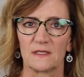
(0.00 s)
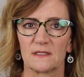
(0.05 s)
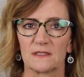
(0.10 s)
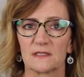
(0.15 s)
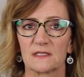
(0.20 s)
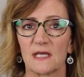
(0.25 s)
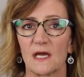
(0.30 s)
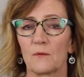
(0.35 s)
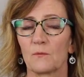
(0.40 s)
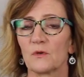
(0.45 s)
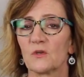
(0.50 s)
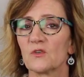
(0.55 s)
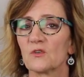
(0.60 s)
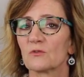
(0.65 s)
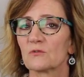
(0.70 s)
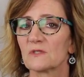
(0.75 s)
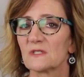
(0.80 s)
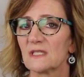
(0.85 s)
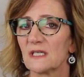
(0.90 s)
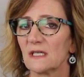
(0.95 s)
is that when
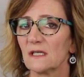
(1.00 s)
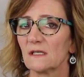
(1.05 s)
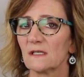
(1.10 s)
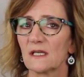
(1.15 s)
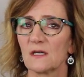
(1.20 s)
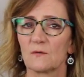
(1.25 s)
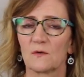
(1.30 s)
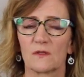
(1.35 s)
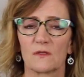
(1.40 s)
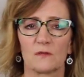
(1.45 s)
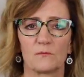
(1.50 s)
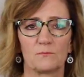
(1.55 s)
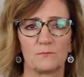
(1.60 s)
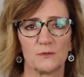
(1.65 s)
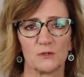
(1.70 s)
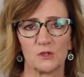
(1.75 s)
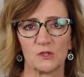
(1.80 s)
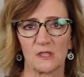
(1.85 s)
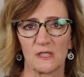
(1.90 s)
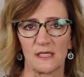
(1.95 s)
you're dealing with a
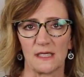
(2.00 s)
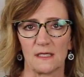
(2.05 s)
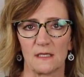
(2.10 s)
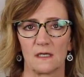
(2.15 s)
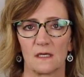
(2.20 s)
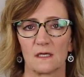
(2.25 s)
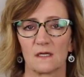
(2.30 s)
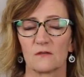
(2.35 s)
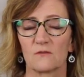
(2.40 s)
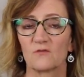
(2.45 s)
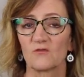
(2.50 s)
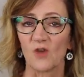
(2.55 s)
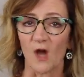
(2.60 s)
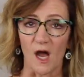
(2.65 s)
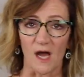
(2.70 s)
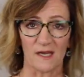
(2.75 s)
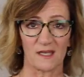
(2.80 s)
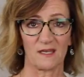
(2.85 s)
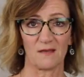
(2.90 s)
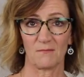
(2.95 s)
bully,
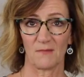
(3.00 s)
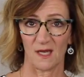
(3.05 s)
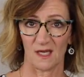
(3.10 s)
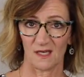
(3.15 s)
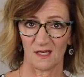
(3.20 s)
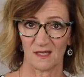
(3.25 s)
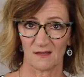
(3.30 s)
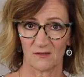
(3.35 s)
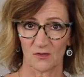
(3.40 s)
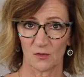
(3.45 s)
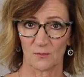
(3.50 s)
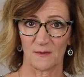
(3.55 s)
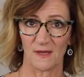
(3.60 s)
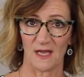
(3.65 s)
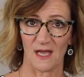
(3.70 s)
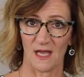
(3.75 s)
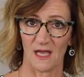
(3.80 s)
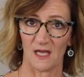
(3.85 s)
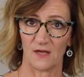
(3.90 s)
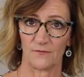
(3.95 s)
documenting their
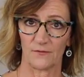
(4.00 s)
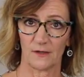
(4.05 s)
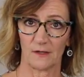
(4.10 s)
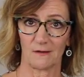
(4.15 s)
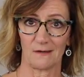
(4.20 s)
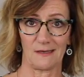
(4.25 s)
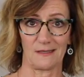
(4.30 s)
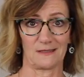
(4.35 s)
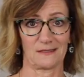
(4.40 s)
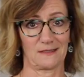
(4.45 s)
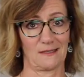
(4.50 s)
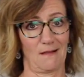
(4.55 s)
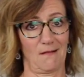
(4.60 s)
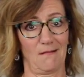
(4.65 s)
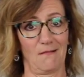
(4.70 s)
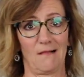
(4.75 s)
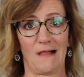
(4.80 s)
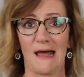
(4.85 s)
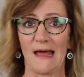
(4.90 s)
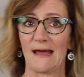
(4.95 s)
behavior is the
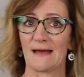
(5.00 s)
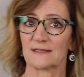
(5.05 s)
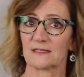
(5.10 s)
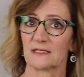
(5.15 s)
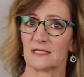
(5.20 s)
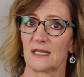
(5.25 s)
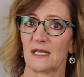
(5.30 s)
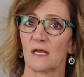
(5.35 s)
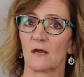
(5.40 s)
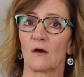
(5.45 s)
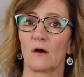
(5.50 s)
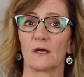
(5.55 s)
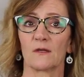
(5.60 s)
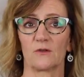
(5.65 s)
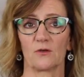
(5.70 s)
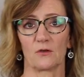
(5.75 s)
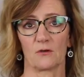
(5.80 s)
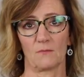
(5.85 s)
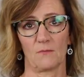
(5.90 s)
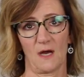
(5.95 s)
last thing
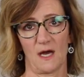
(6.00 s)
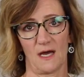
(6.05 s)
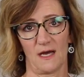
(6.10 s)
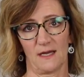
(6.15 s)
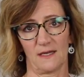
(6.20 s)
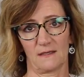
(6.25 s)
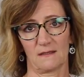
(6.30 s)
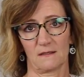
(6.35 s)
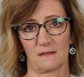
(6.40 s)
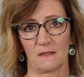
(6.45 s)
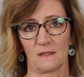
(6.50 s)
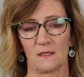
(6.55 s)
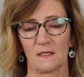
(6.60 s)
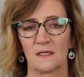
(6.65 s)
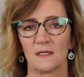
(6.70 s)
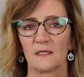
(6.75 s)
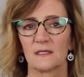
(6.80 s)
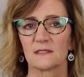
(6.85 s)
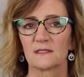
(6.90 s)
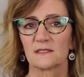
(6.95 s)
on your mind.
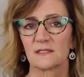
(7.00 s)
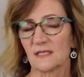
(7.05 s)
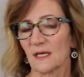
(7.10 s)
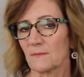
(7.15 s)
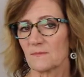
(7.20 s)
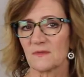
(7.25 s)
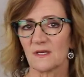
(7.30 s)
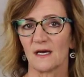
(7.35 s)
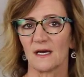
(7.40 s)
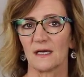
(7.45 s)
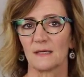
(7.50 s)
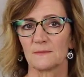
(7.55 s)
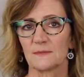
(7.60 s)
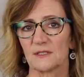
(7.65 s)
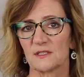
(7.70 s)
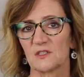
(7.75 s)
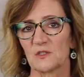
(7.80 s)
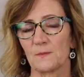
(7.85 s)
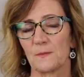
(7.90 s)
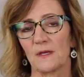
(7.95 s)

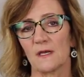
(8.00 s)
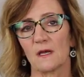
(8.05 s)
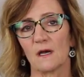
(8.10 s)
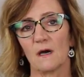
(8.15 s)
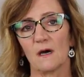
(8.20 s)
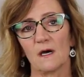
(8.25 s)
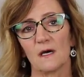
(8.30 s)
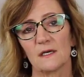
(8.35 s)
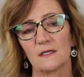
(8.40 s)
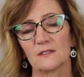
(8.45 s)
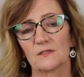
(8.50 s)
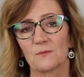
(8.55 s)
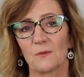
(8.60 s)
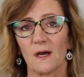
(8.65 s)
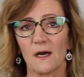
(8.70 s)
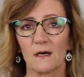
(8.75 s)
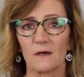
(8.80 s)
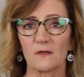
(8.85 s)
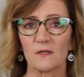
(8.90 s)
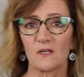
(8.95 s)
Sometimes it's because,
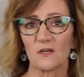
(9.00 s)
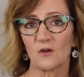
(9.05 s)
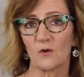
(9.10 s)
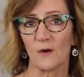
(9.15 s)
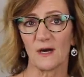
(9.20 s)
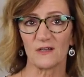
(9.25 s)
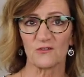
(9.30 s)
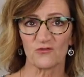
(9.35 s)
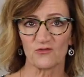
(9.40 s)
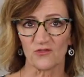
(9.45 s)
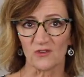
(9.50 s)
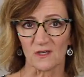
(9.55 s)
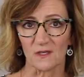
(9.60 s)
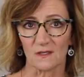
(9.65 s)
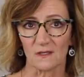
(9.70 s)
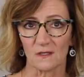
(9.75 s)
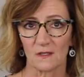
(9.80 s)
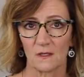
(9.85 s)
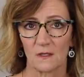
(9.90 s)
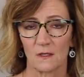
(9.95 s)
well, you
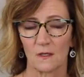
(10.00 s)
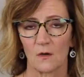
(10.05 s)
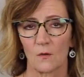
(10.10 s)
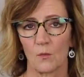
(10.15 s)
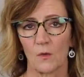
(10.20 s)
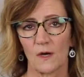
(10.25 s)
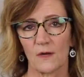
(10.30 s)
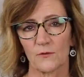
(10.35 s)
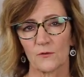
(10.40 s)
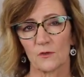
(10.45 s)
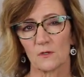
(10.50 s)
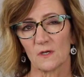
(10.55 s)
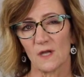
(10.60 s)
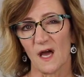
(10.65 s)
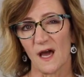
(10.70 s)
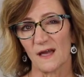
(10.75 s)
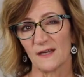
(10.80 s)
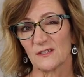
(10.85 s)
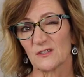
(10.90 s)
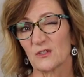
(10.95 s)
question whether or
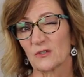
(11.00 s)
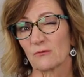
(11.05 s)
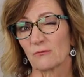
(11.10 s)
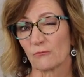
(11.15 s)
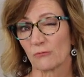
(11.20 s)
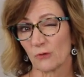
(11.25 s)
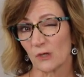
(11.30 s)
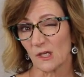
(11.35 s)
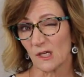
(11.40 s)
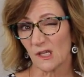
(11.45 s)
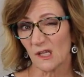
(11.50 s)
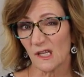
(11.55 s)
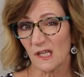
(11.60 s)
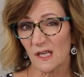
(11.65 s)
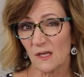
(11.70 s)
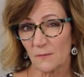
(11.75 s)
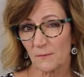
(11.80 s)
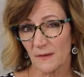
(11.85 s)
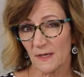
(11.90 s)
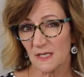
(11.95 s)
not it's
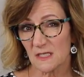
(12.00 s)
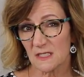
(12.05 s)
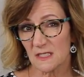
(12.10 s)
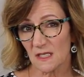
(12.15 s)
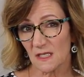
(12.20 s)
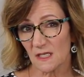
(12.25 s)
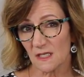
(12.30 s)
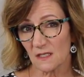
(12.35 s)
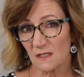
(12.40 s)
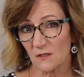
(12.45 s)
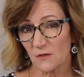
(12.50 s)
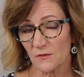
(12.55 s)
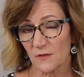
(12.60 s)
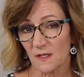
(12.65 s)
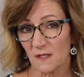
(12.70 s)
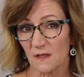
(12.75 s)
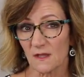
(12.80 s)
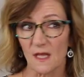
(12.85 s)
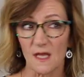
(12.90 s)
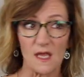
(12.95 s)
really a big deal
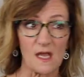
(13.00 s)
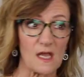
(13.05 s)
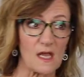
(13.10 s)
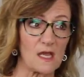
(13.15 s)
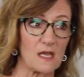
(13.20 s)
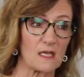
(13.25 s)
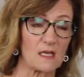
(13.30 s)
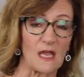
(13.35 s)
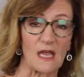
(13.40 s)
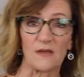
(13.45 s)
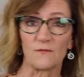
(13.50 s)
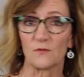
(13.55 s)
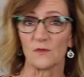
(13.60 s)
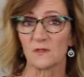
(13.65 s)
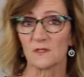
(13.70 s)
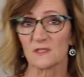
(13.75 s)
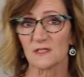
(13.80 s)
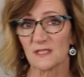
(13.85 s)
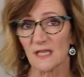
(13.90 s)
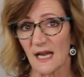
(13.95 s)
that they gave
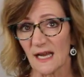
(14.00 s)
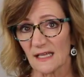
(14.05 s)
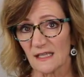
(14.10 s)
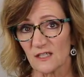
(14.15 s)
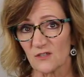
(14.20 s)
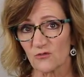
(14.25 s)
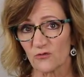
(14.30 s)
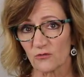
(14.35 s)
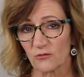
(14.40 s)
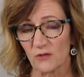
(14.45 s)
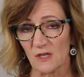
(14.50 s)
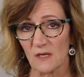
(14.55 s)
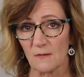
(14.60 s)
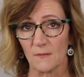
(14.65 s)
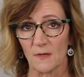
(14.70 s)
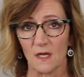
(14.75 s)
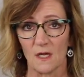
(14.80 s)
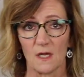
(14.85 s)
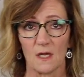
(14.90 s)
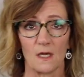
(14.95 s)
you the silent
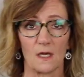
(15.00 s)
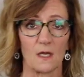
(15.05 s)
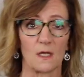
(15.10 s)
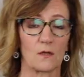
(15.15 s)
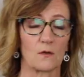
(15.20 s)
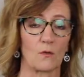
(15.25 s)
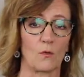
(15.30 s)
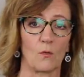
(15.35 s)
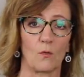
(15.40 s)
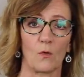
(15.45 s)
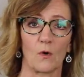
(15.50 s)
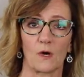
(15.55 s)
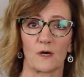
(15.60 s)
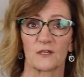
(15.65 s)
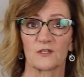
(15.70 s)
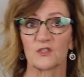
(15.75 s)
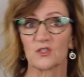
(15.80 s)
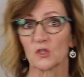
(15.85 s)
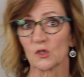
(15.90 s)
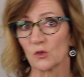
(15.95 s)
treatment or
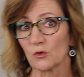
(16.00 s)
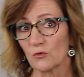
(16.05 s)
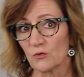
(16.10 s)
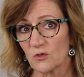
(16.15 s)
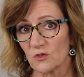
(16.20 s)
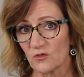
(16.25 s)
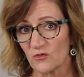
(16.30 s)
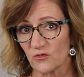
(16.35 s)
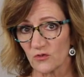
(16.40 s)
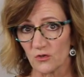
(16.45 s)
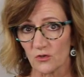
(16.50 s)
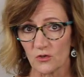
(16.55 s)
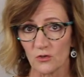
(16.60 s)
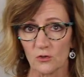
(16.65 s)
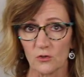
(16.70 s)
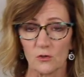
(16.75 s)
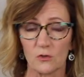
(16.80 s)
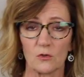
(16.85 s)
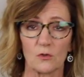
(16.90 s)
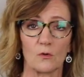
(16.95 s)
excluded
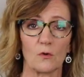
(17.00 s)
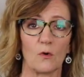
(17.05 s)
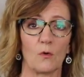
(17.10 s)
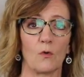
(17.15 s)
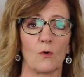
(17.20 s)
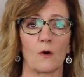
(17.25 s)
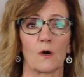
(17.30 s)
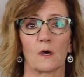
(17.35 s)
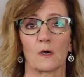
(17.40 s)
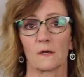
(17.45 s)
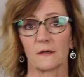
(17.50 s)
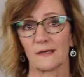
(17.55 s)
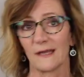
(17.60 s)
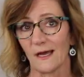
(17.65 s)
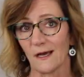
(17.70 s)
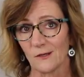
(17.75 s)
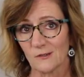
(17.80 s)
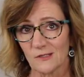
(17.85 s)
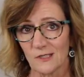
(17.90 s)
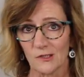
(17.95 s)
you or
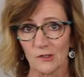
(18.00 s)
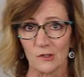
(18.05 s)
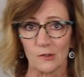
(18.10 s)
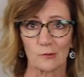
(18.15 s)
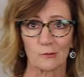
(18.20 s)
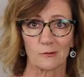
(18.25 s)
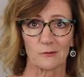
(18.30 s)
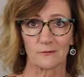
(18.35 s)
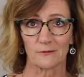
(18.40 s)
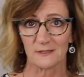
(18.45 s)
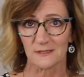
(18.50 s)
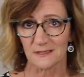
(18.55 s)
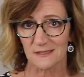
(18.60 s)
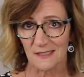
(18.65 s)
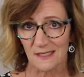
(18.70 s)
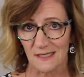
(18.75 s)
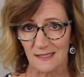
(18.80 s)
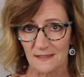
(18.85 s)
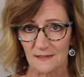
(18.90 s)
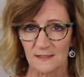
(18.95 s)
yelled at you or
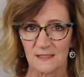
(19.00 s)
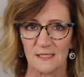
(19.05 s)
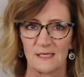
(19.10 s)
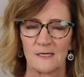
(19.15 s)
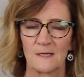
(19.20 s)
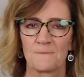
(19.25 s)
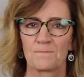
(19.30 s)
criticized.